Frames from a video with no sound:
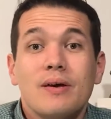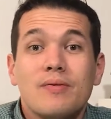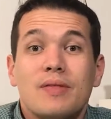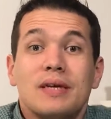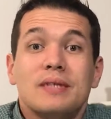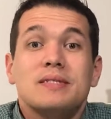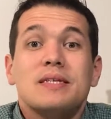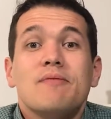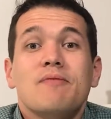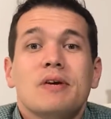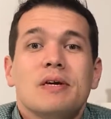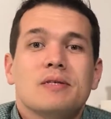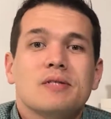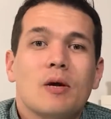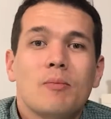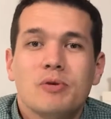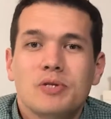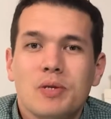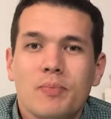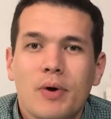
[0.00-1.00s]
Thanksgiving is
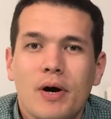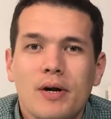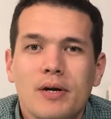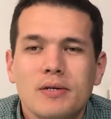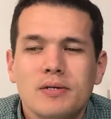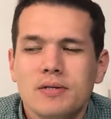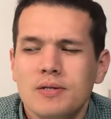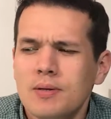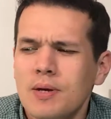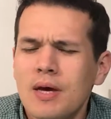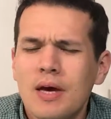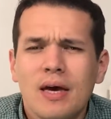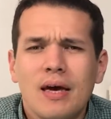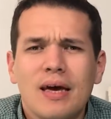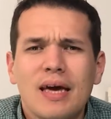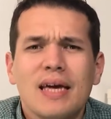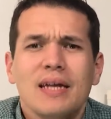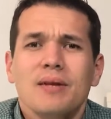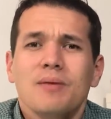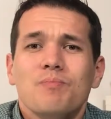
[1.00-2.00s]
almost upon us,
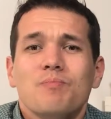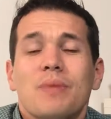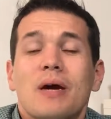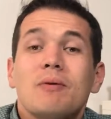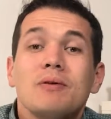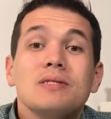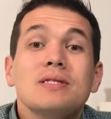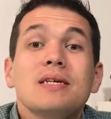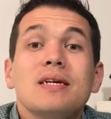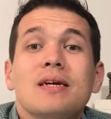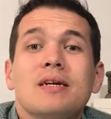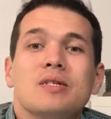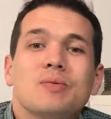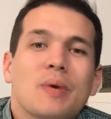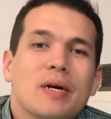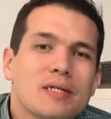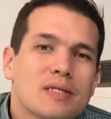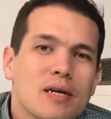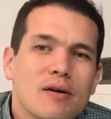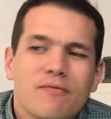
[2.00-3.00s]
and I was thinking to
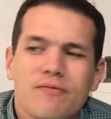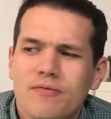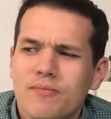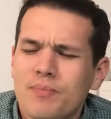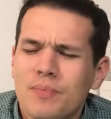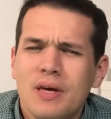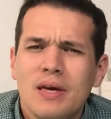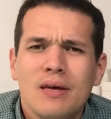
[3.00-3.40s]
myself,